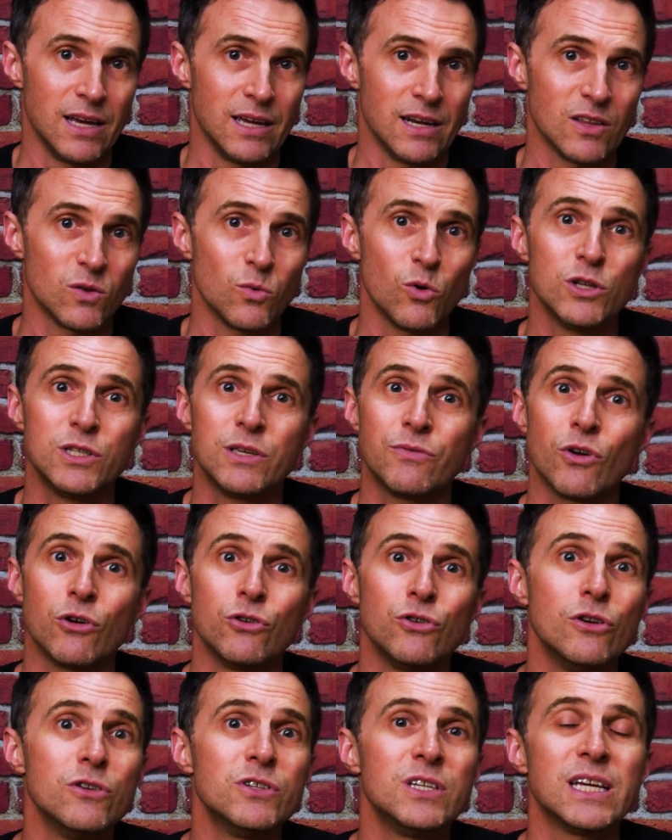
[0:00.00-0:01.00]
In other words, if you're
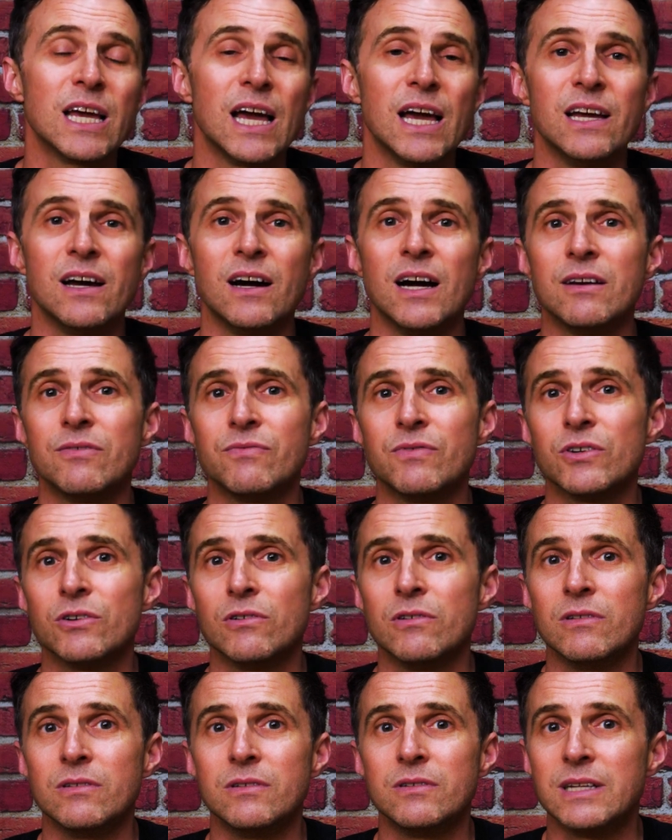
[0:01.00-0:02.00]
using AI
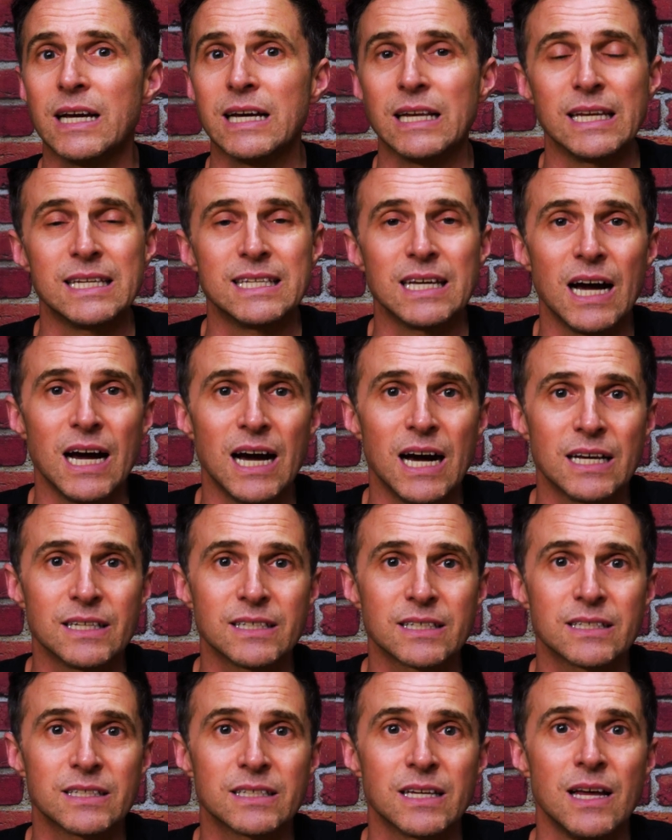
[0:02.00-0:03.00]
for daily
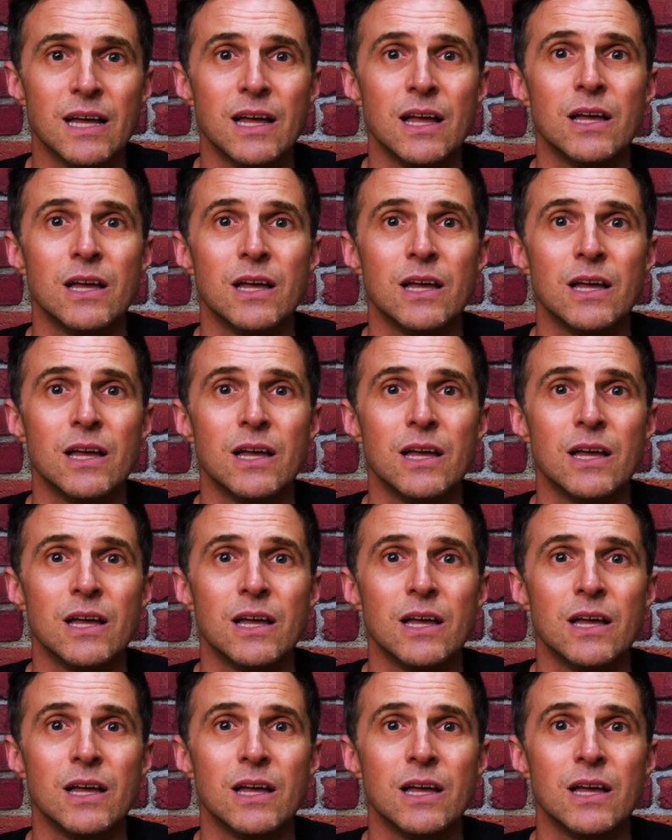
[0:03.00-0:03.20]
tasks,